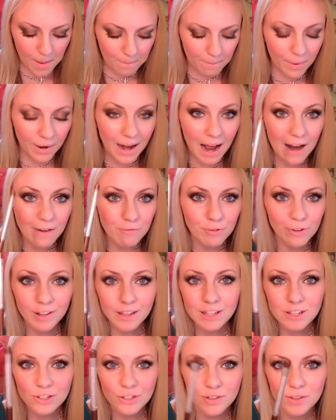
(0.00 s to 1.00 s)
But I
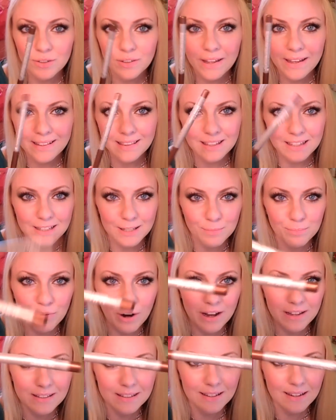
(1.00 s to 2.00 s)
really do like this
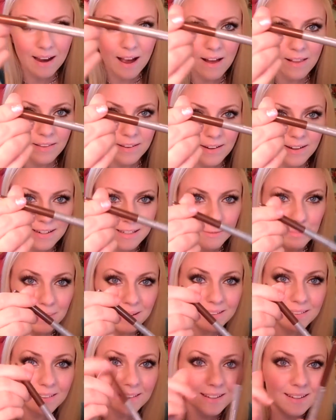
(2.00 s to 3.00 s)
bronzy color. It's
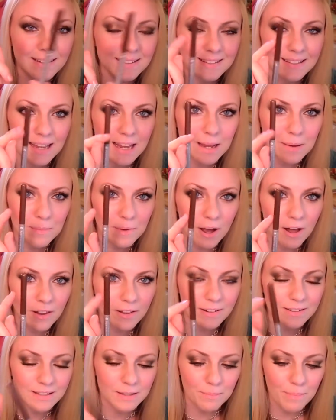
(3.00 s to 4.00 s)
basically the same color
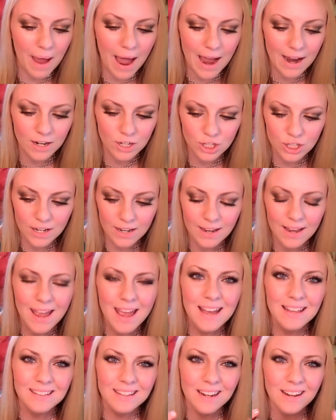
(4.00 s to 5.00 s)
as the packaging.
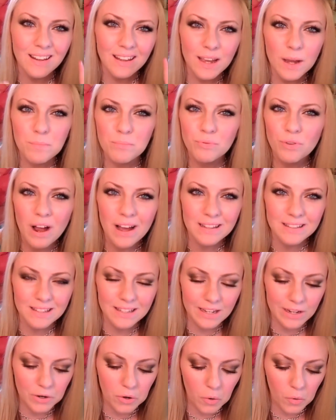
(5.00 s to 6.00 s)
It's kind of like a
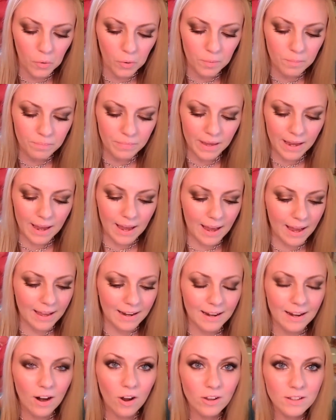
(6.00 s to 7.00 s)
bronzy gold, and
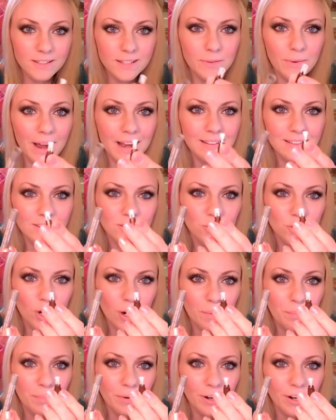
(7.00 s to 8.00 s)
it also has a
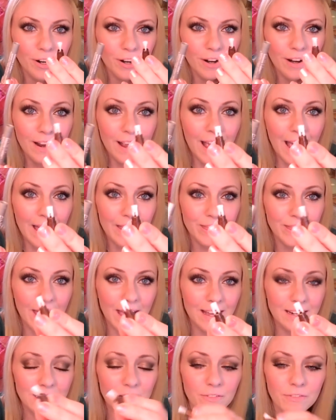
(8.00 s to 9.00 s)
sharpener at the
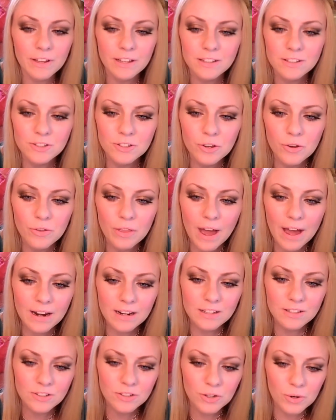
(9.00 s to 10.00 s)
end of it, so that
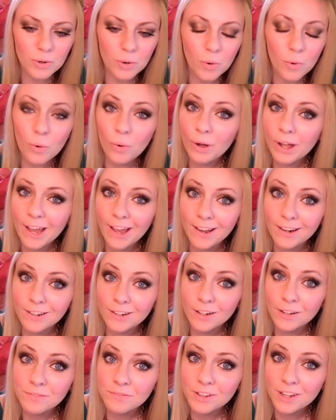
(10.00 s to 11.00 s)
is so cool and
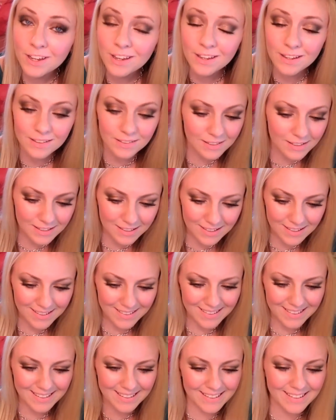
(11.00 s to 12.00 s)
convenient.
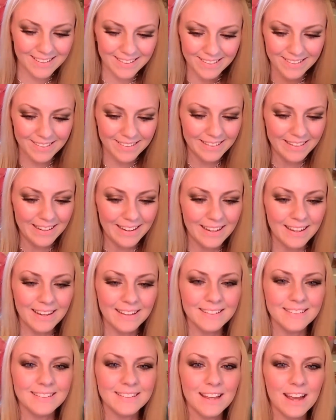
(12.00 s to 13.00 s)

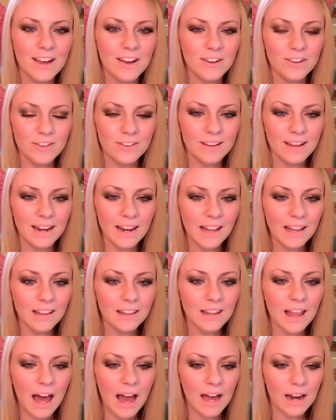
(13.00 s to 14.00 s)
So you get a
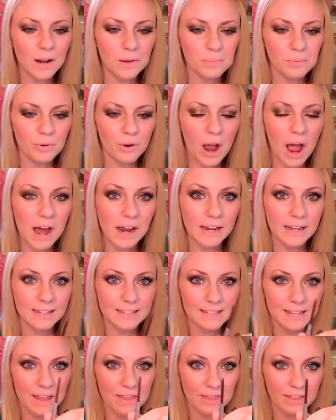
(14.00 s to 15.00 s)
lot of
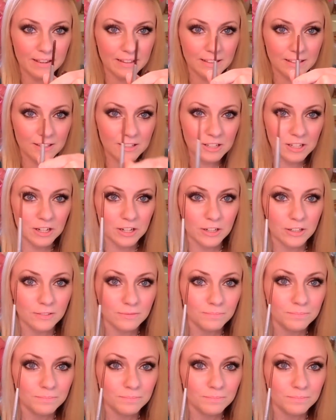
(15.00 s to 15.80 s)
product in this too.